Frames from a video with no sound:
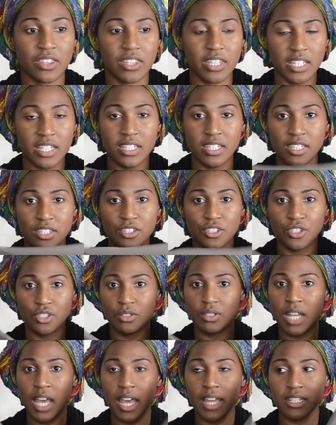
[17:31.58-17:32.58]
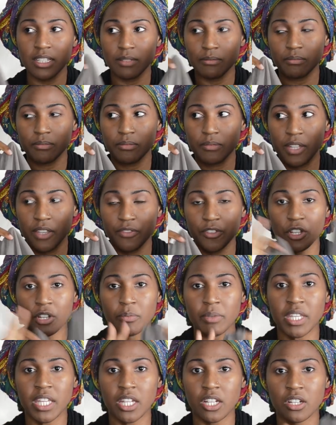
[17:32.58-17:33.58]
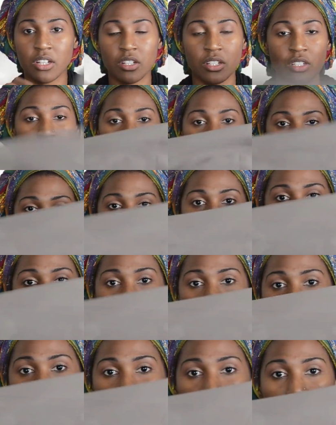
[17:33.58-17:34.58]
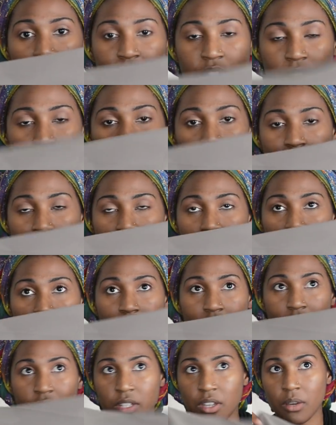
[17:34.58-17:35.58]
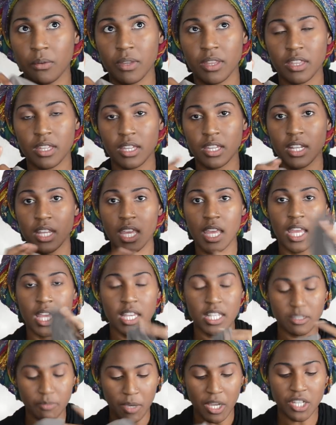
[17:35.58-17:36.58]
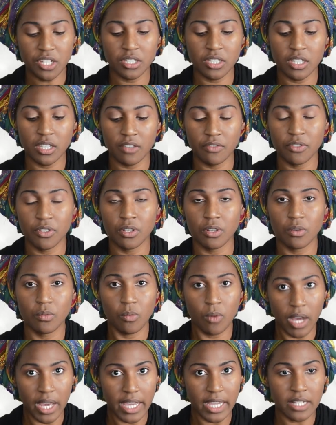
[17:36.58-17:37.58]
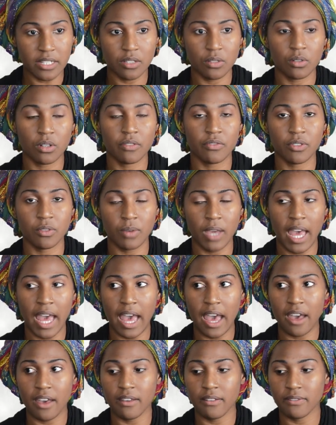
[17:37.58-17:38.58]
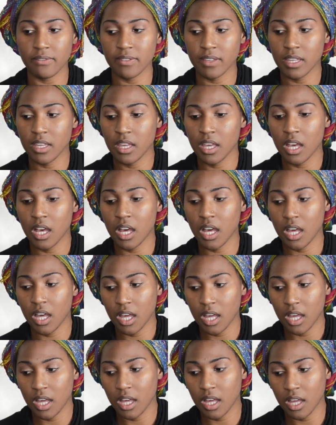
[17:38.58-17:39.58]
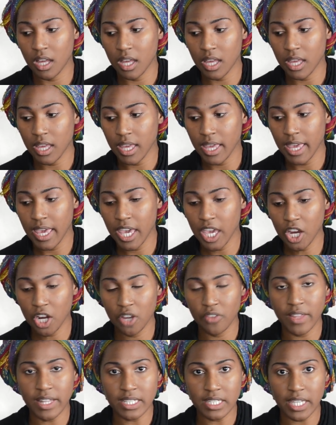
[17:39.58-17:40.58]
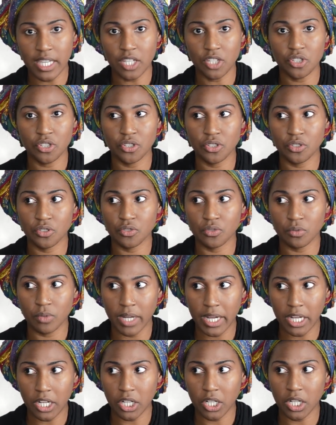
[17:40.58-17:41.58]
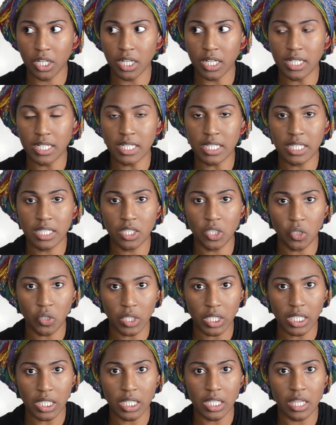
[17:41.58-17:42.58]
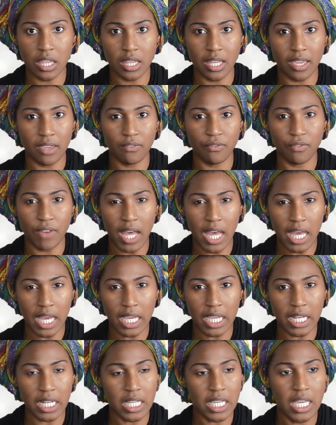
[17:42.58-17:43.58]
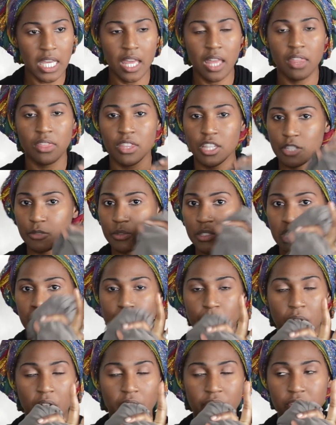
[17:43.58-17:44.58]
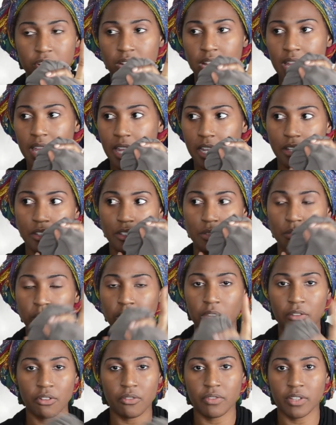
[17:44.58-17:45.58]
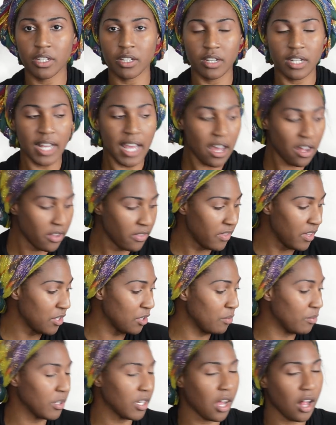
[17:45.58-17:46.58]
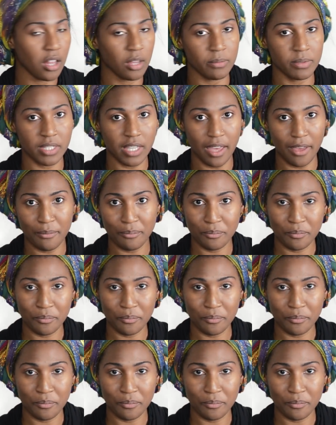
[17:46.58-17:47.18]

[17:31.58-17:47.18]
this, if you're a beginner, don't get yourself a chiffon scarf and go with it. Especially if you're white, or if you have hair that's like straighter and silky and like fine. This will slip off your head and you will never figure it out, and then you'll be all upset.